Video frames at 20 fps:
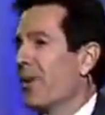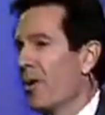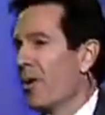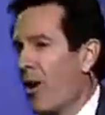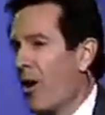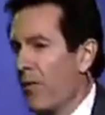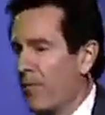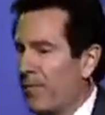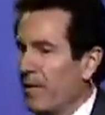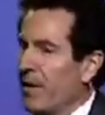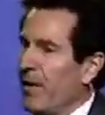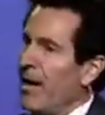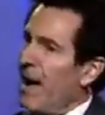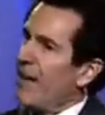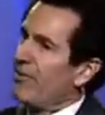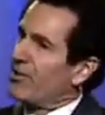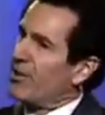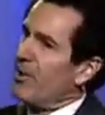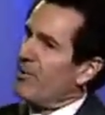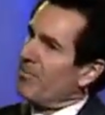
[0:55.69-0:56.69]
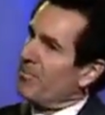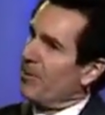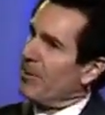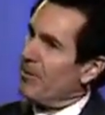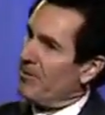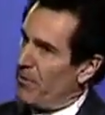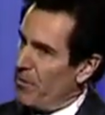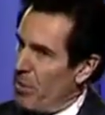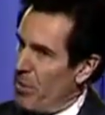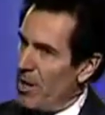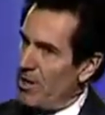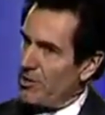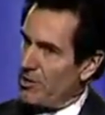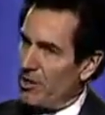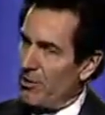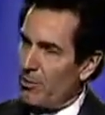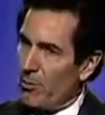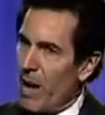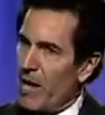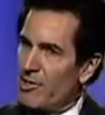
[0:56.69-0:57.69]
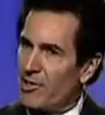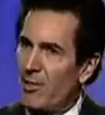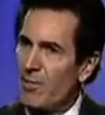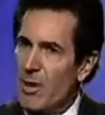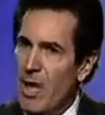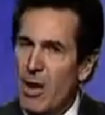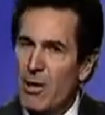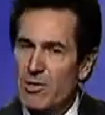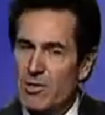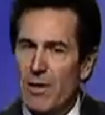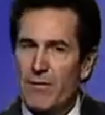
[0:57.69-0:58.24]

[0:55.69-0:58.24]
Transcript: Hopefully you got some, if you want to write some notes,